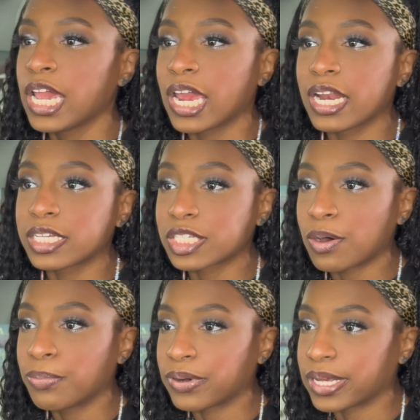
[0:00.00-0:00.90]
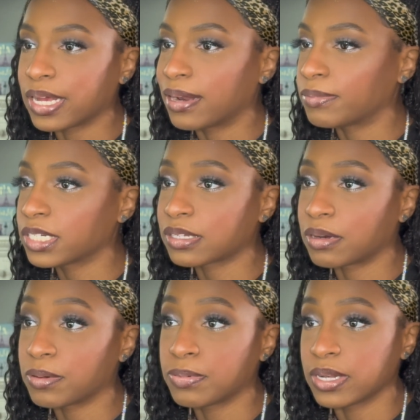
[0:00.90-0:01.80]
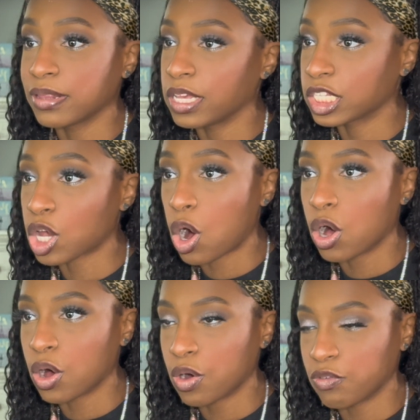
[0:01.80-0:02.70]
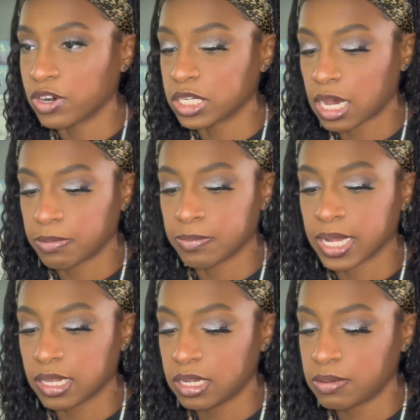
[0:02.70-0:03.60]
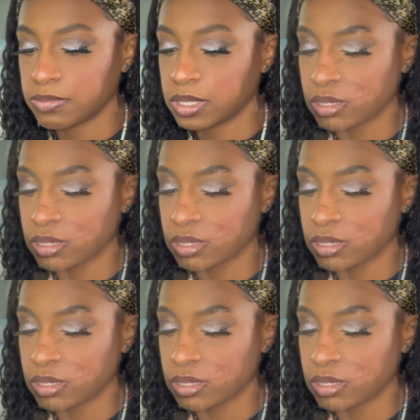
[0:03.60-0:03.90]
It is so pretty, and I'm just going to be putting this all over top of my lips.